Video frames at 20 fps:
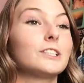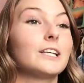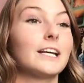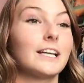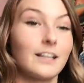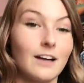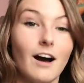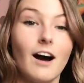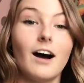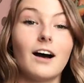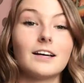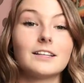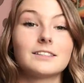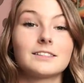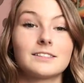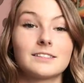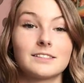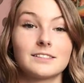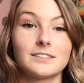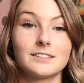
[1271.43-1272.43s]
it
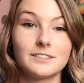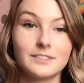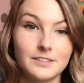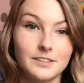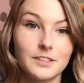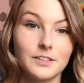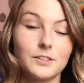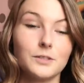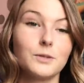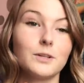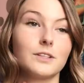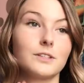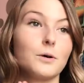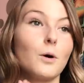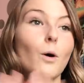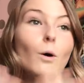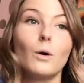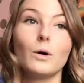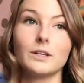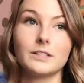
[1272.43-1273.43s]
costs to do this
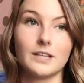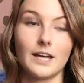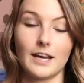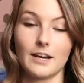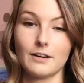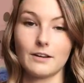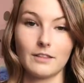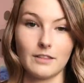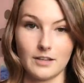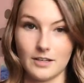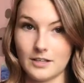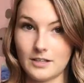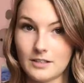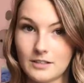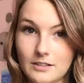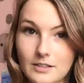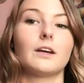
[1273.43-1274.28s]
whole entire thing.